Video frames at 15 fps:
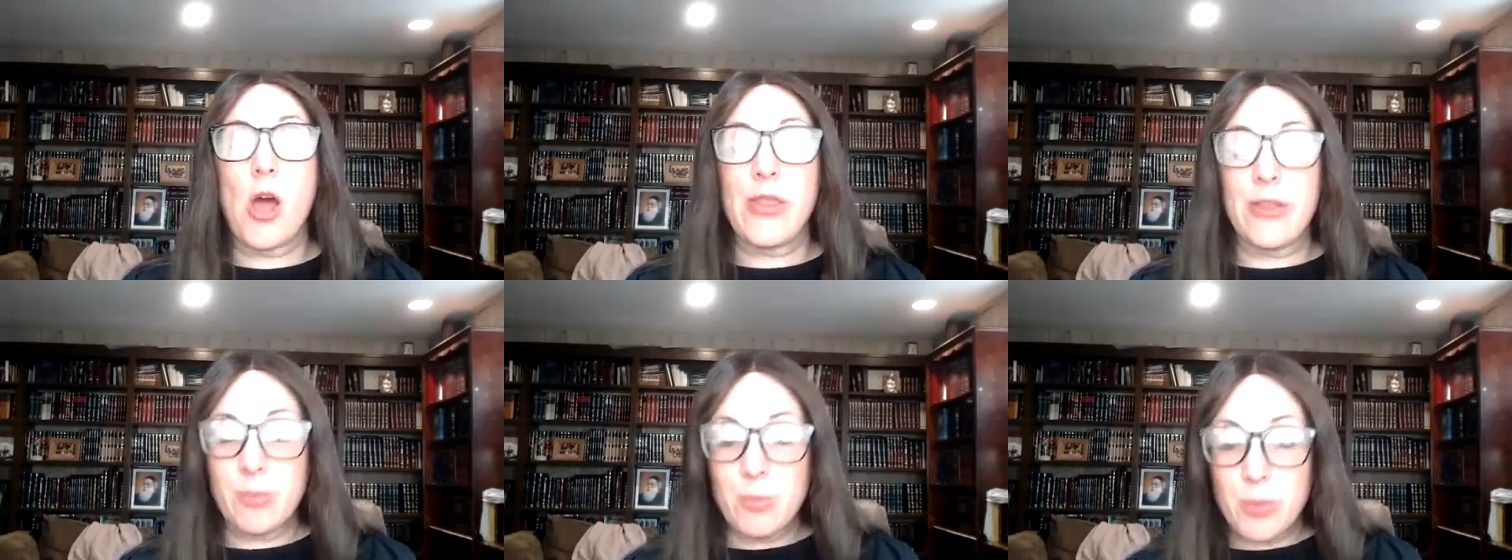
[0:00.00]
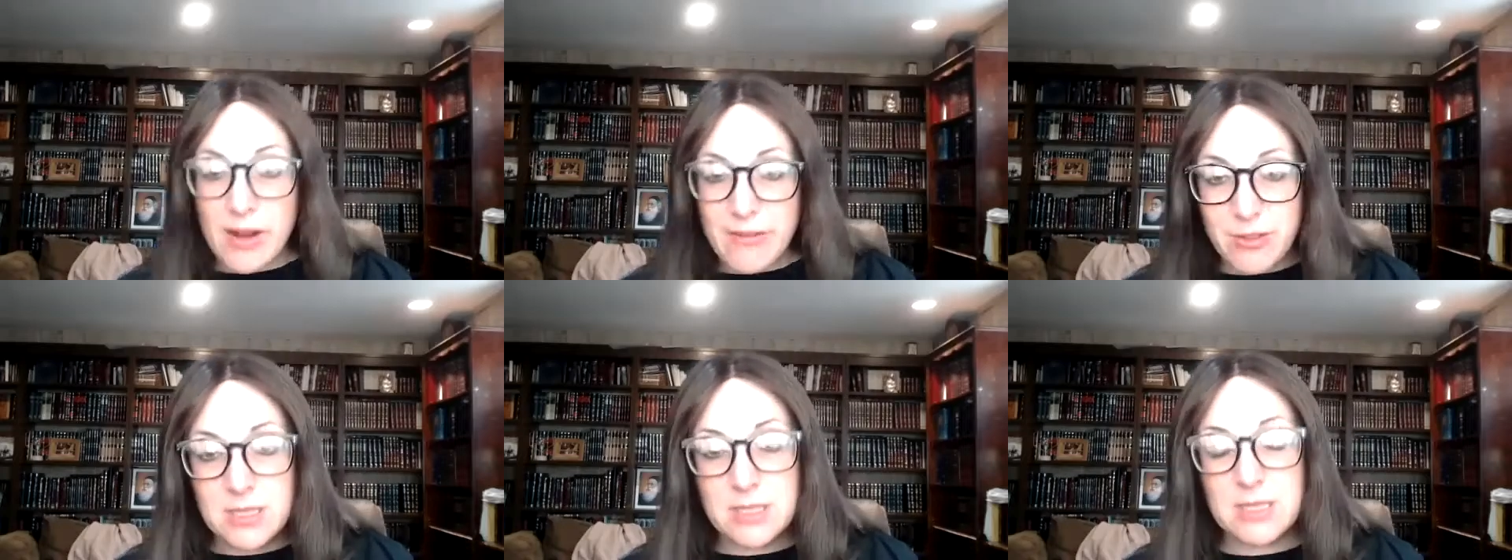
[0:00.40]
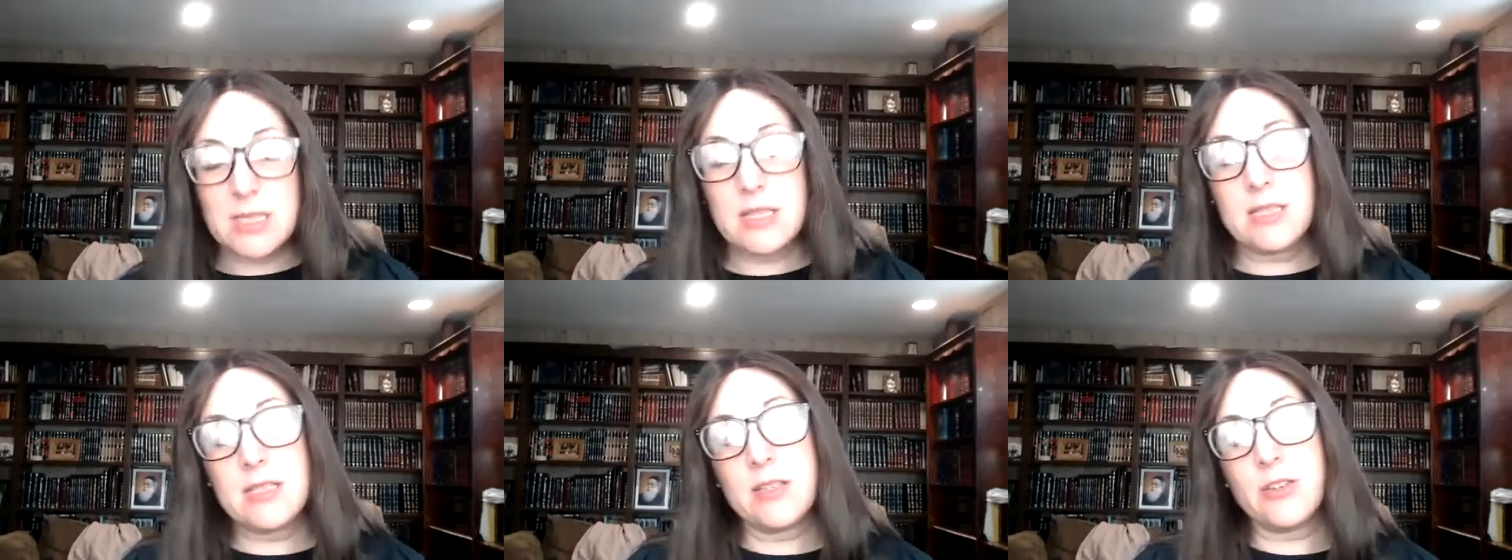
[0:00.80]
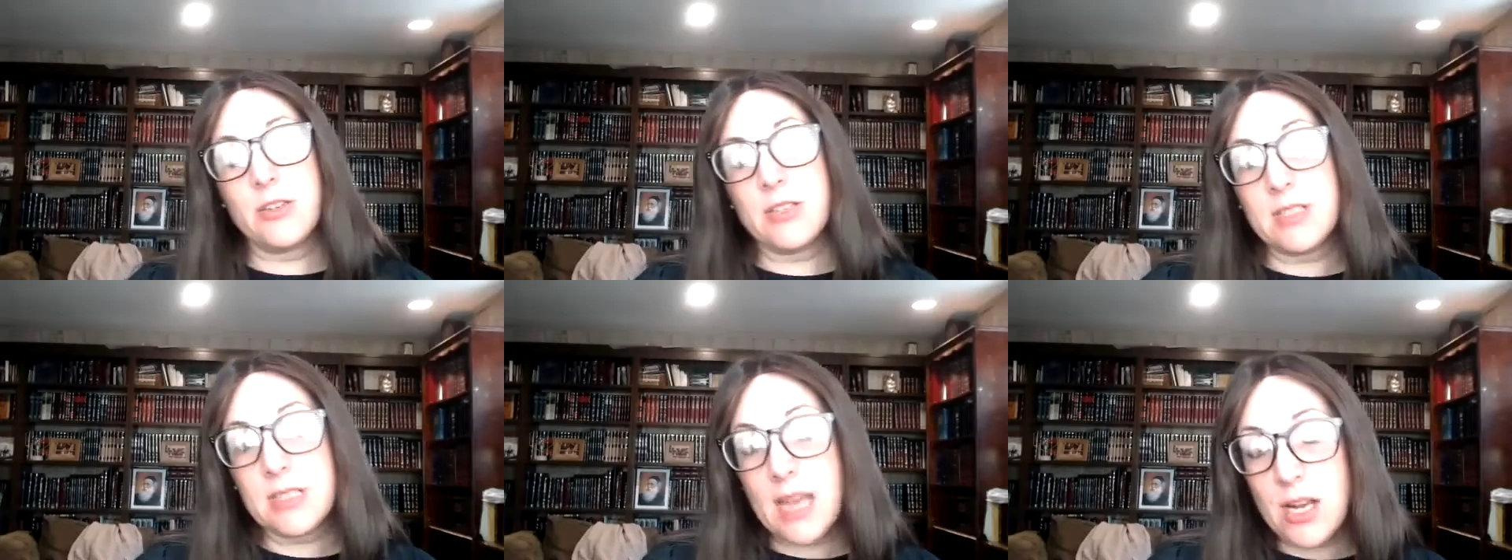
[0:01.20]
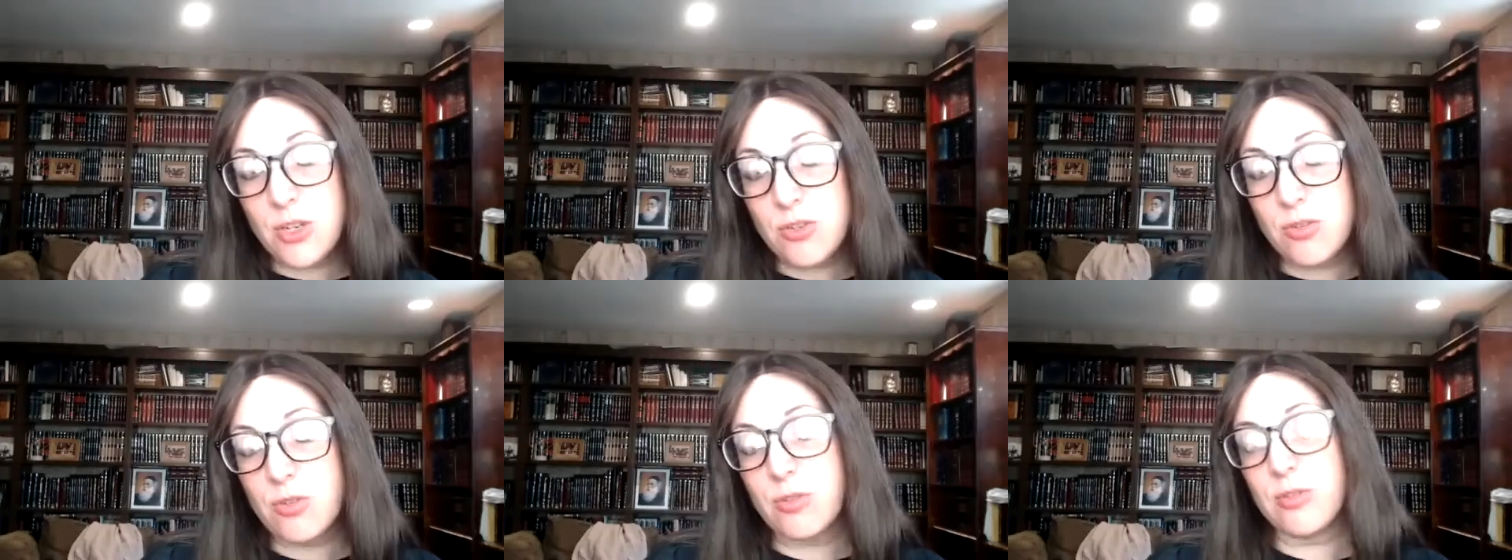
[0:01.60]
their preferences, their
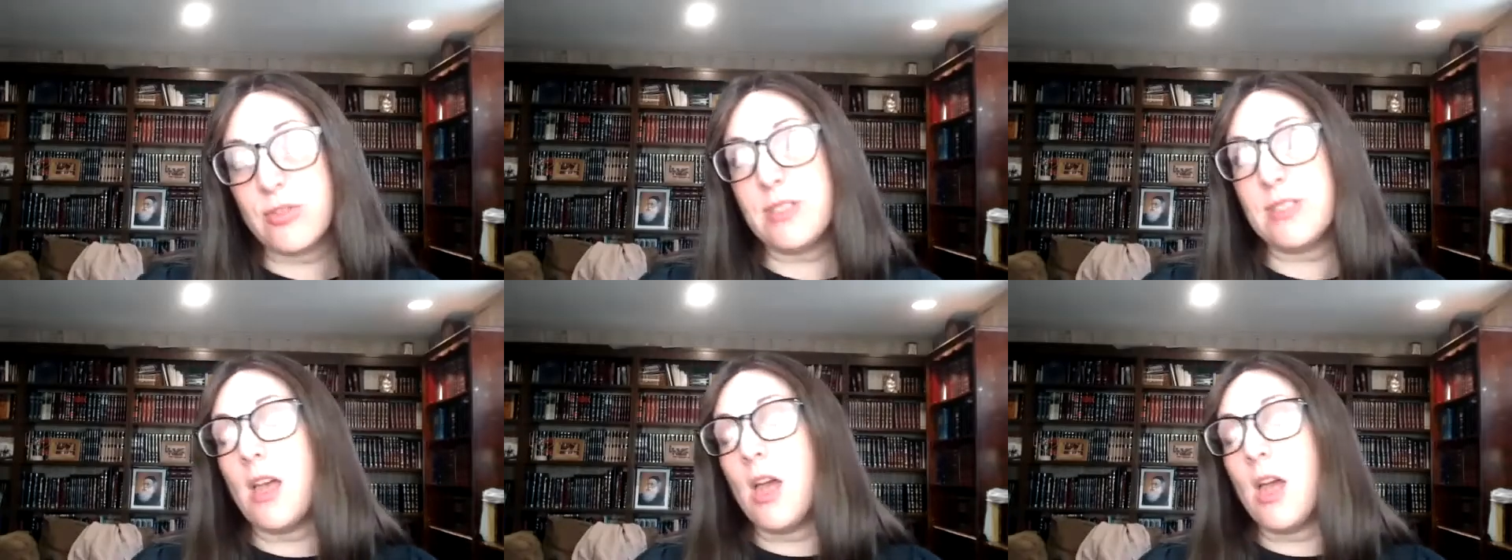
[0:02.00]
schedules,